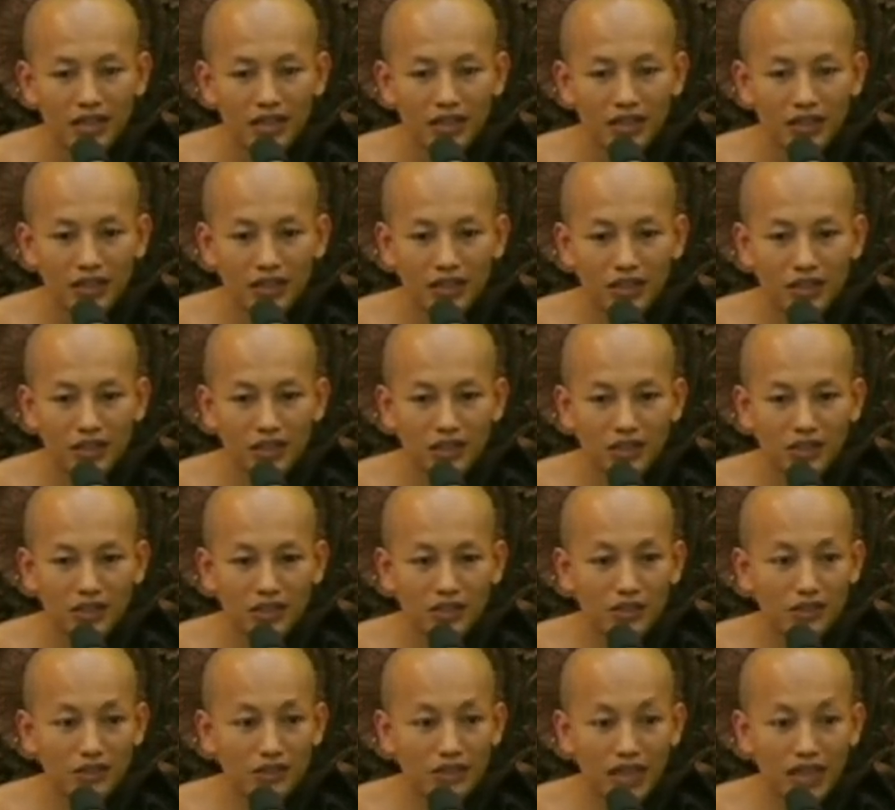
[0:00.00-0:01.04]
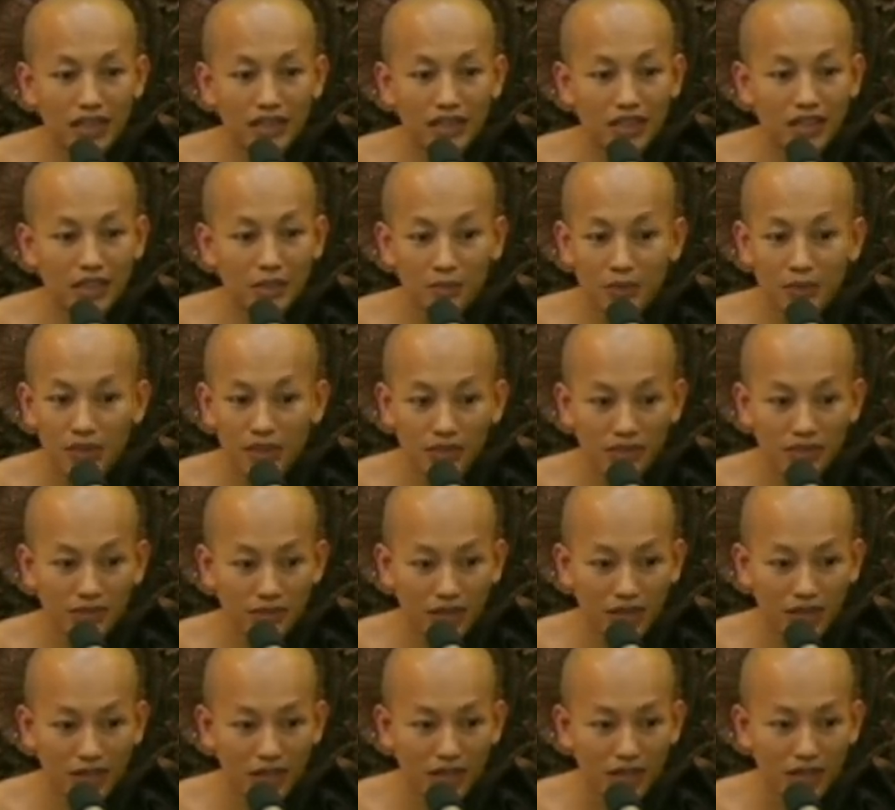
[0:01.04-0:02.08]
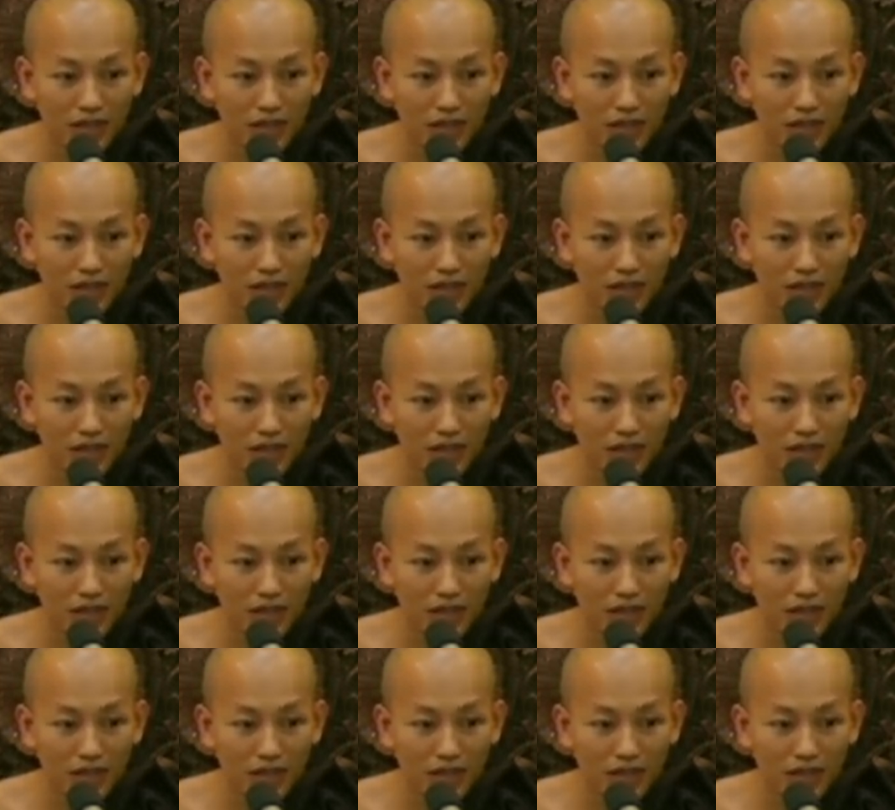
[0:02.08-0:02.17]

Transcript: he don't like the minister,